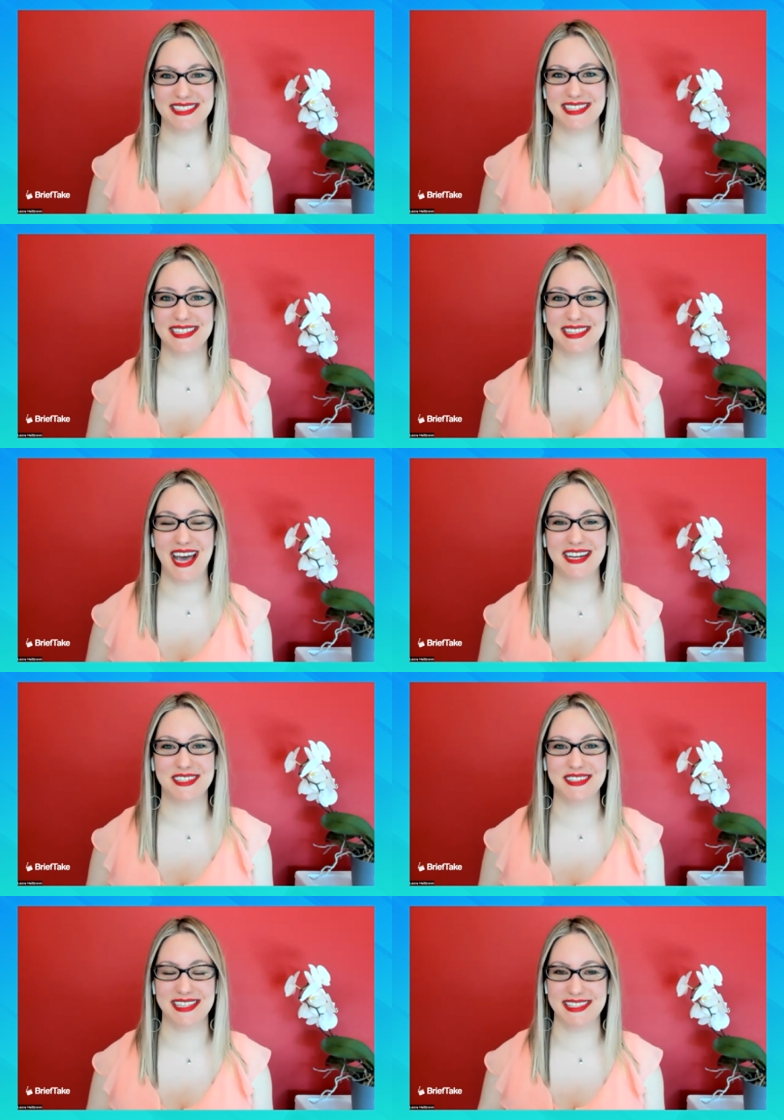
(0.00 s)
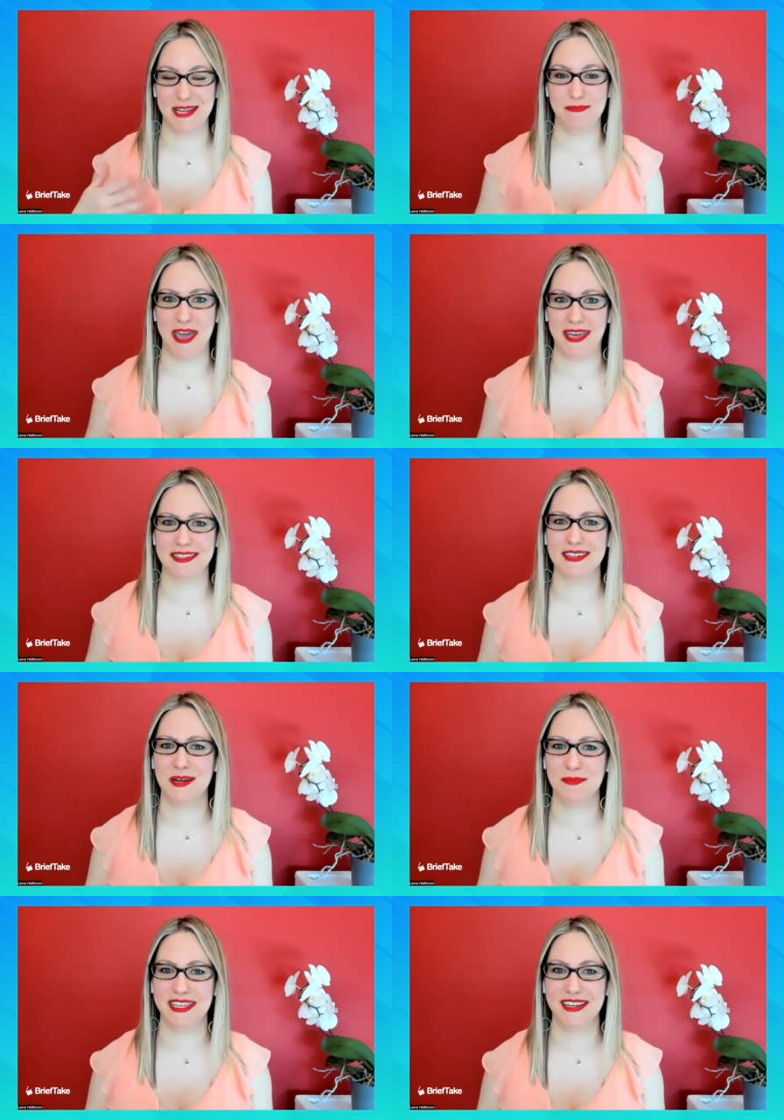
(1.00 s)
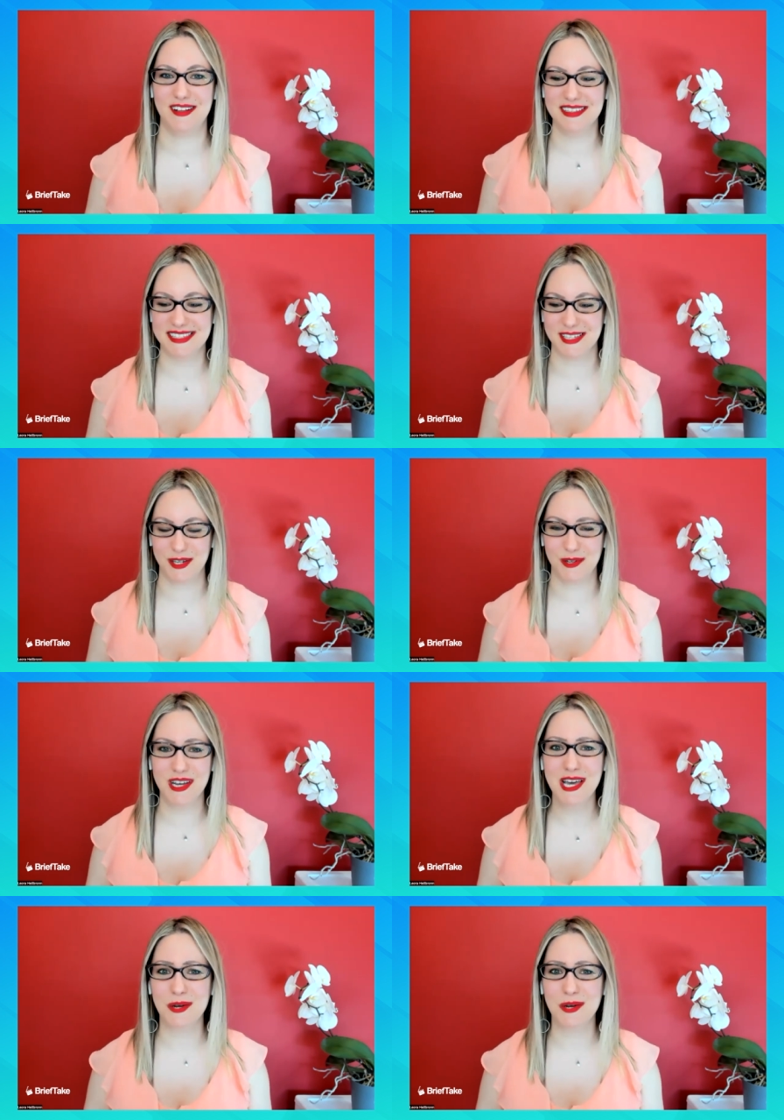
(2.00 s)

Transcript: such a natural at deadpan comedy, also,